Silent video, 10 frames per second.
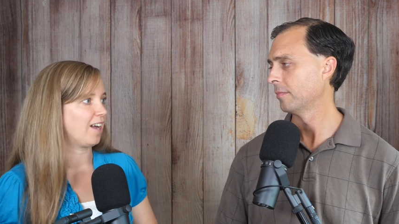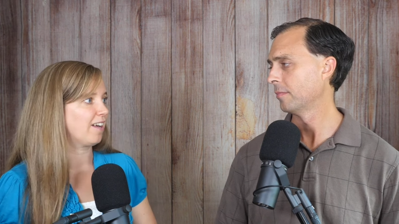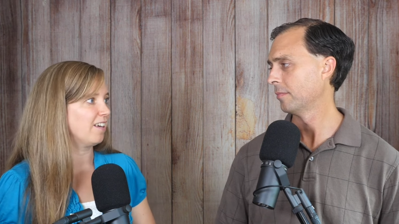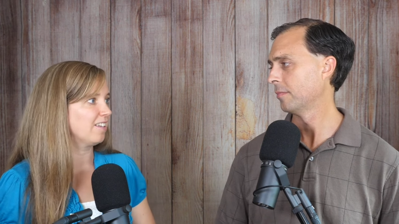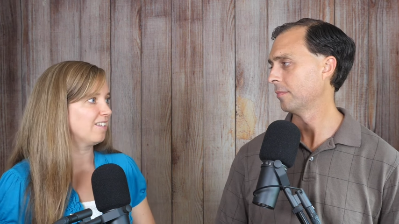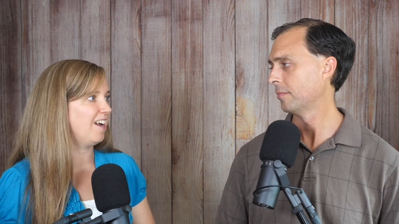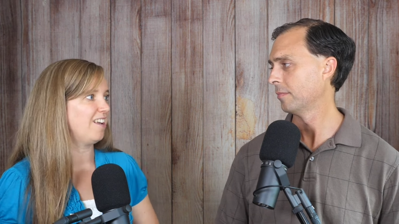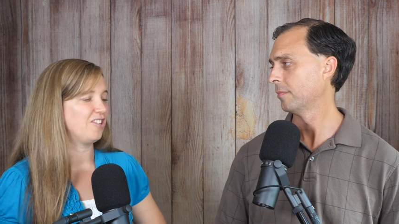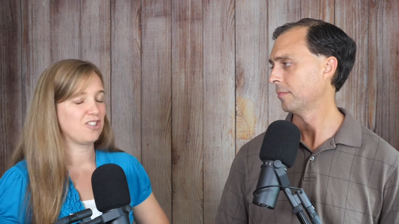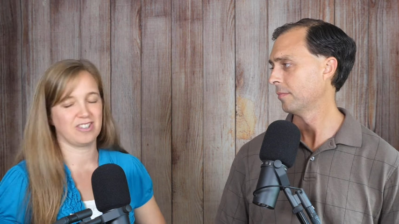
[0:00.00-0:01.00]
Speaker 1: check it
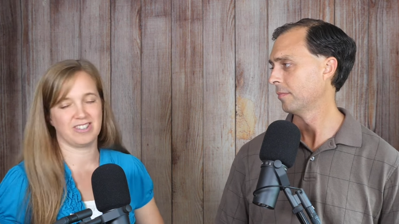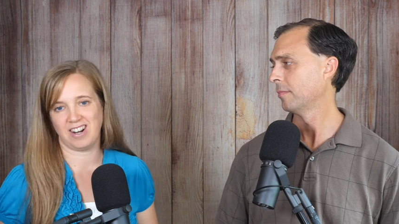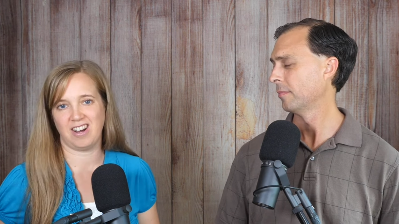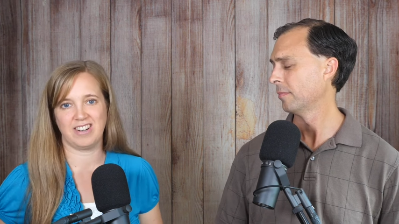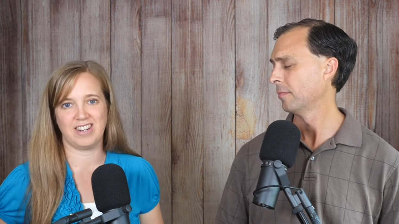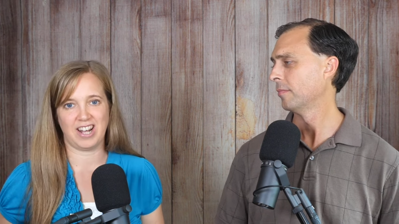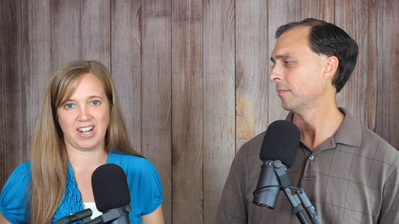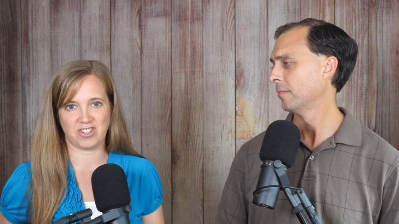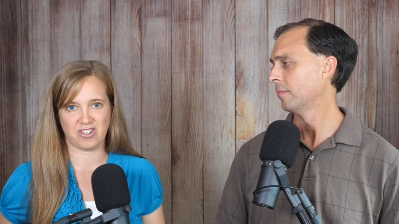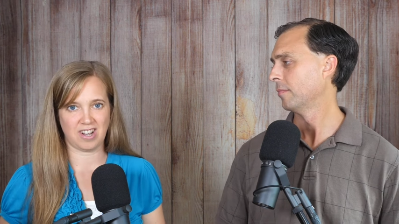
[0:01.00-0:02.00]
and turn it on and
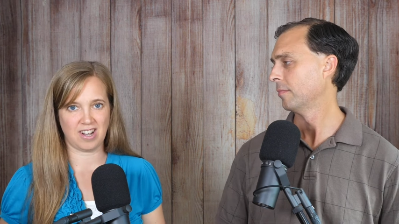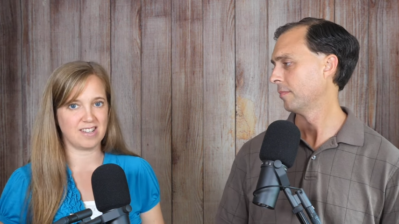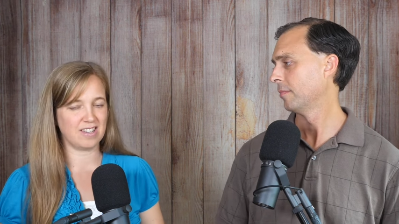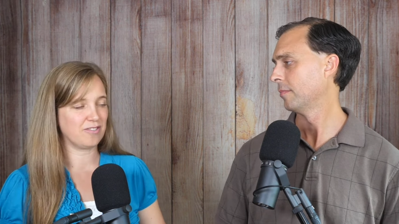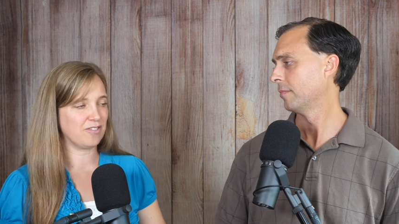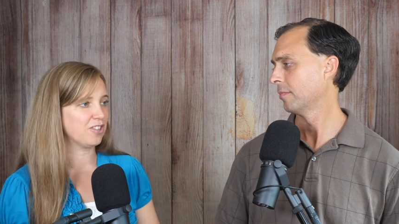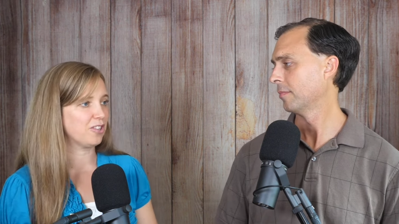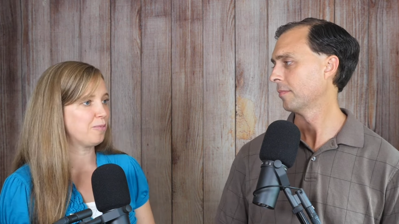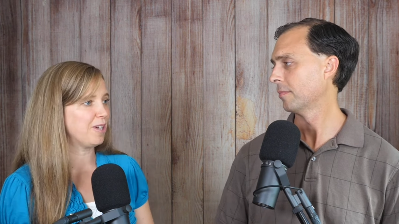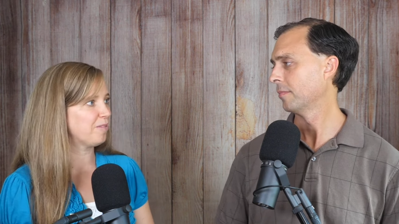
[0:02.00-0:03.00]
exercise it for a
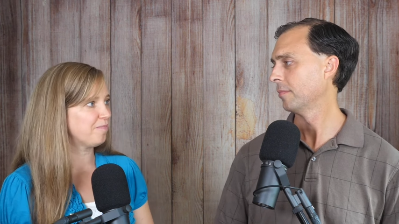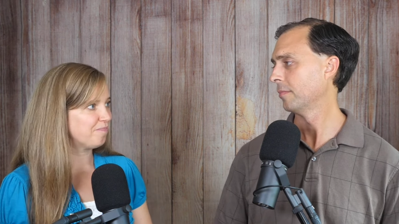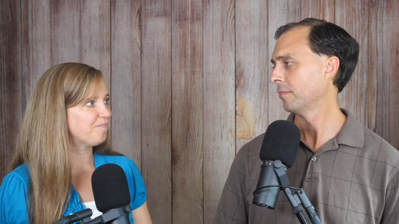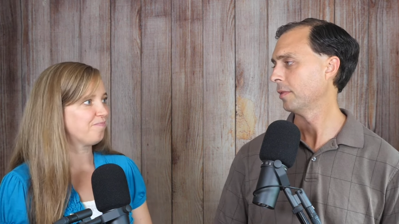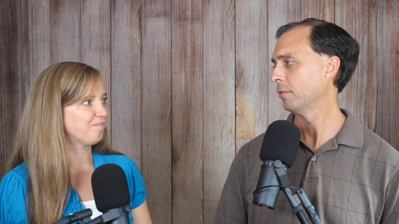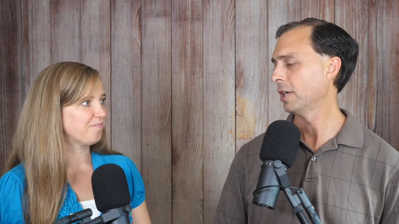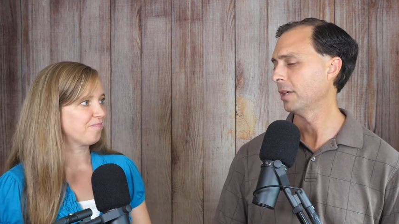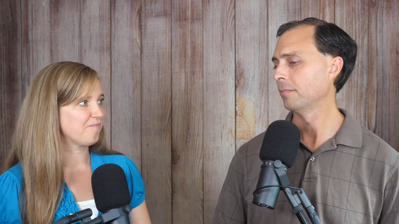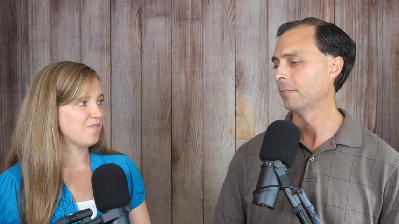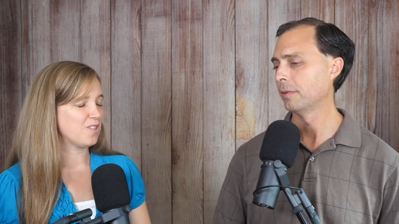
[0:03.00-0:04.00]
little bit.
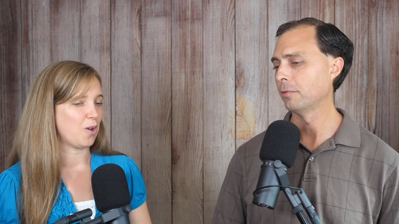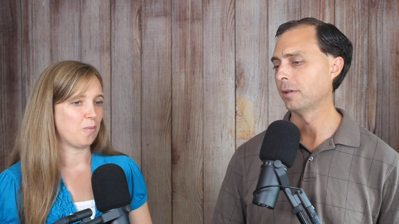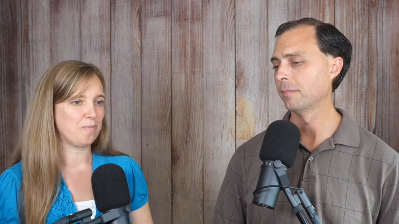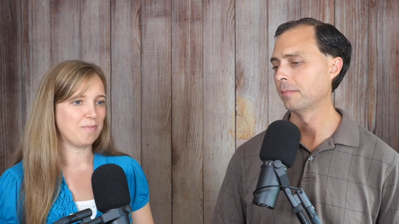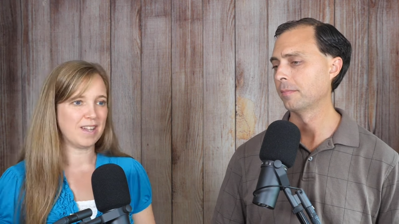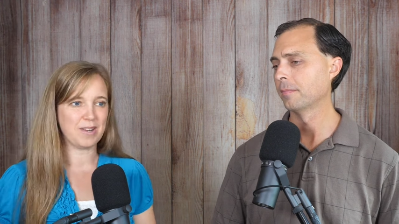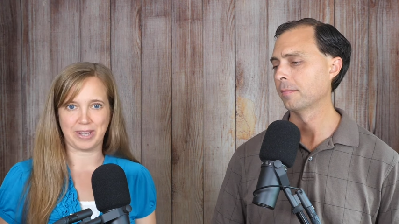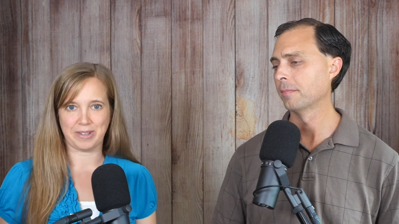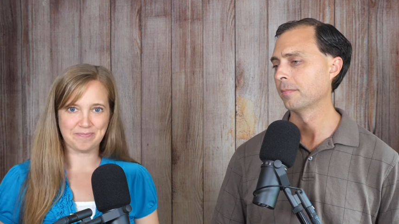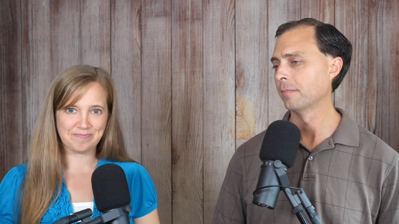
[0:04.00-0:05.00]
Right. So, right.
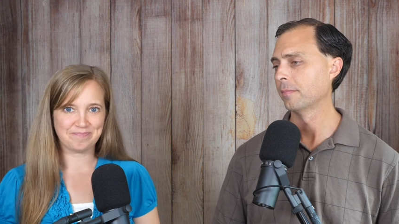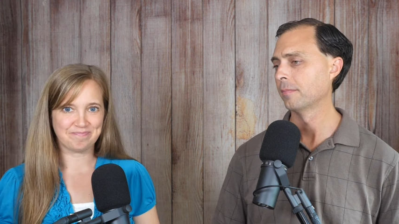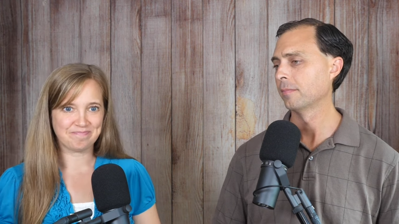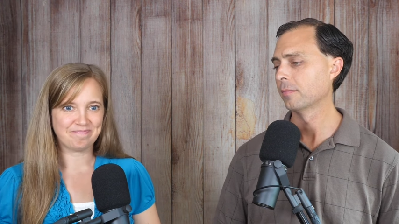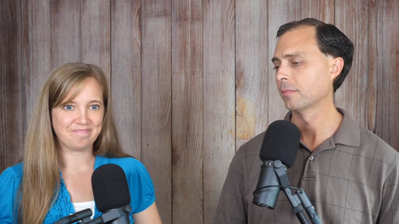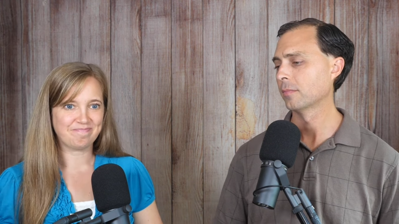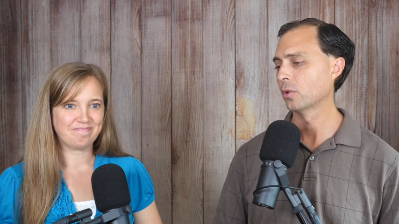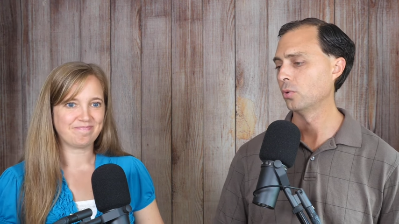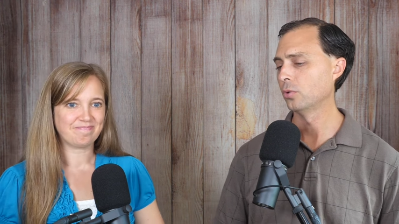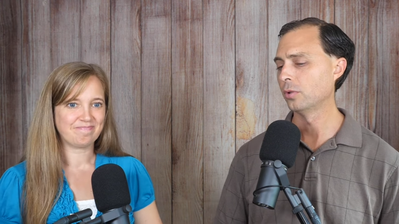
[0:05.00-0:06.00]
anyway.
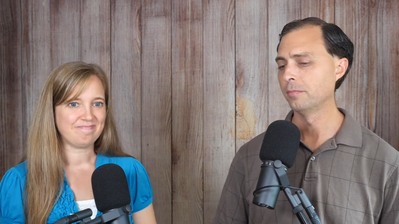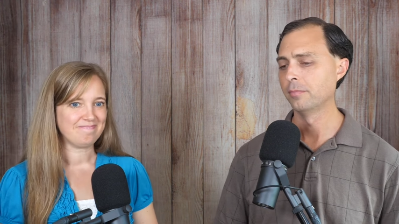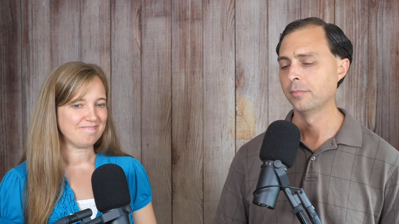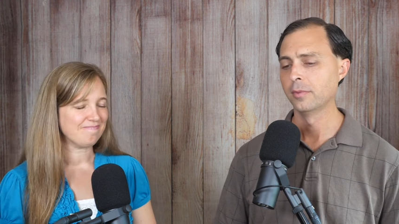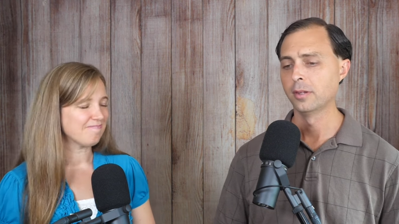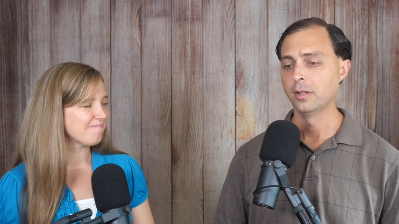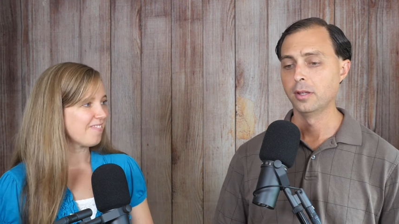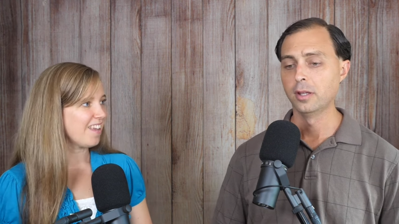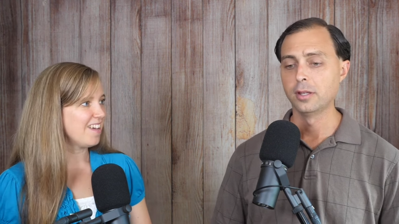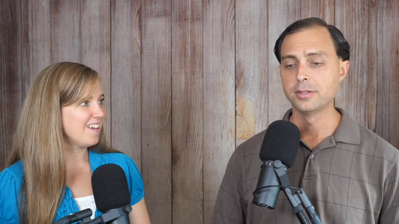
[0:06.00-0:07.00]
Speaker 2: Cool.
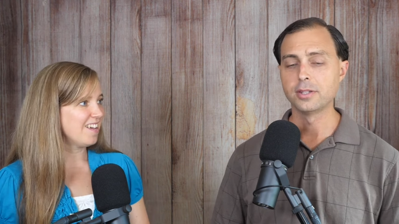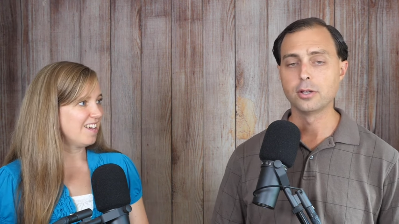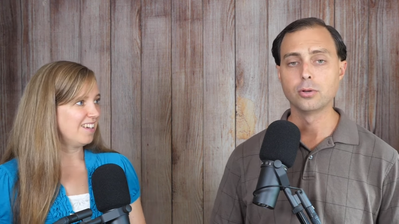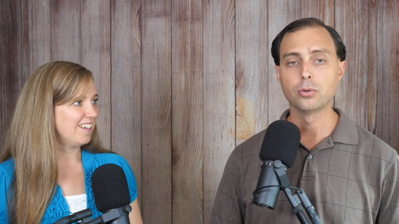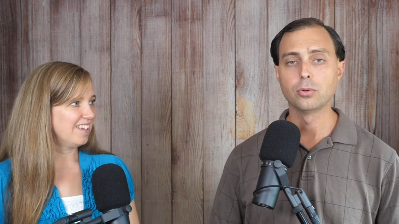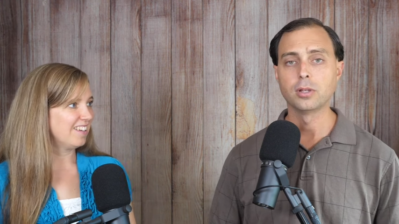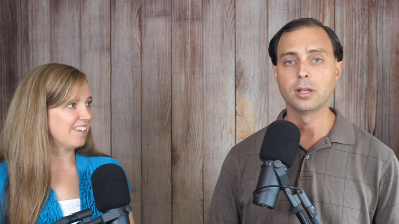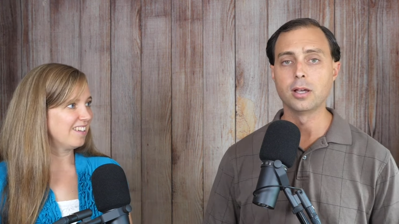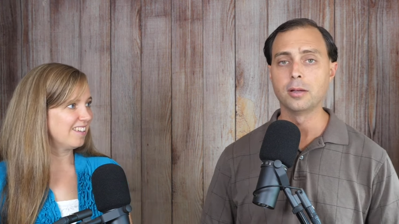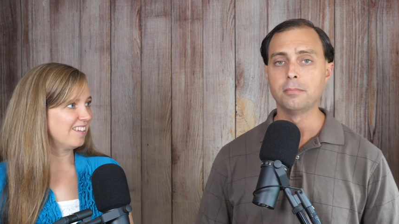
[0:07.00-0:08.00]
So,
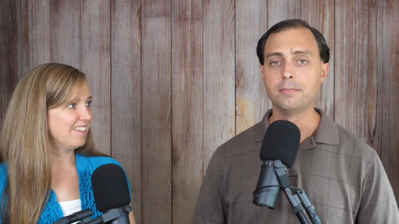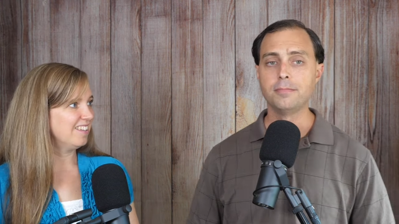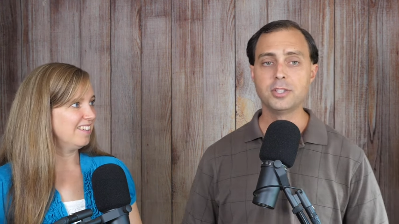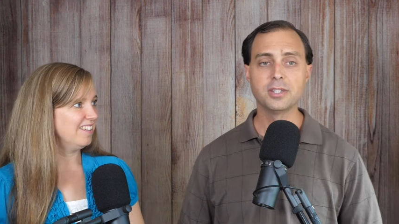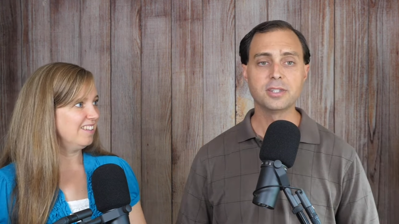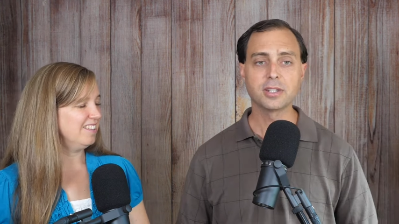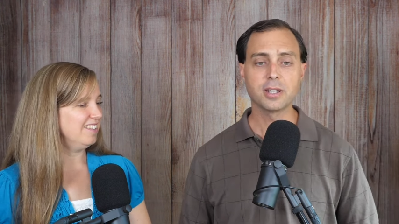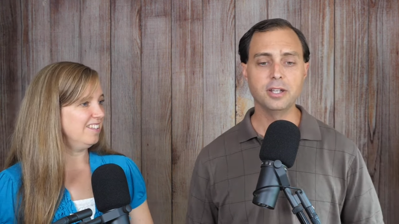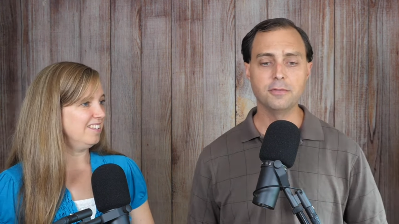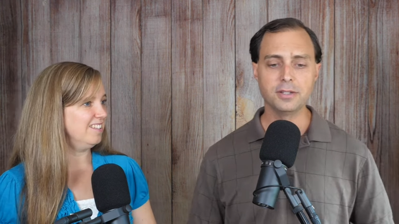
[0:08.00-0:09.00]
um, just
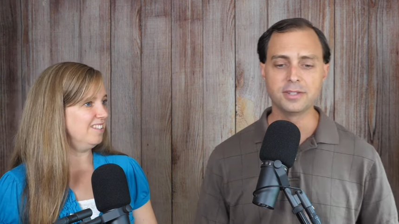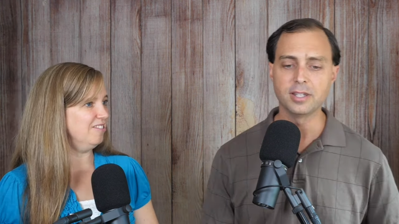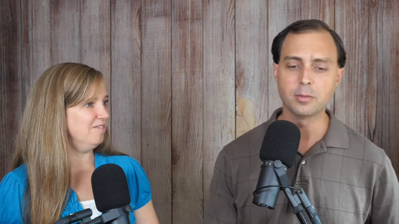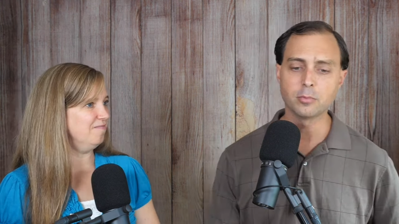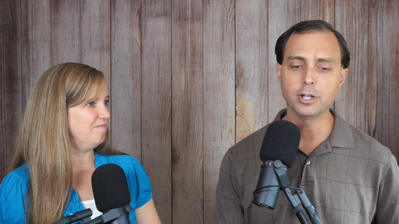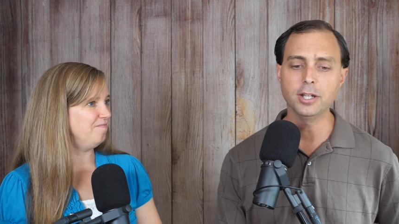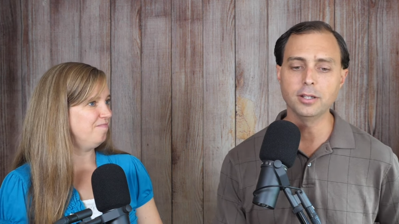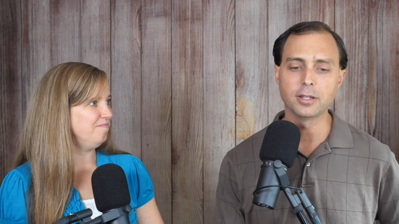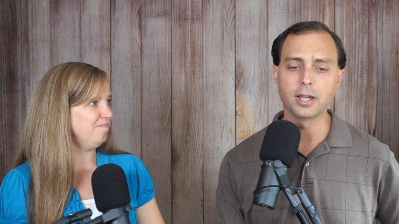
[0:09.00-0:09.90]
kind of in summary,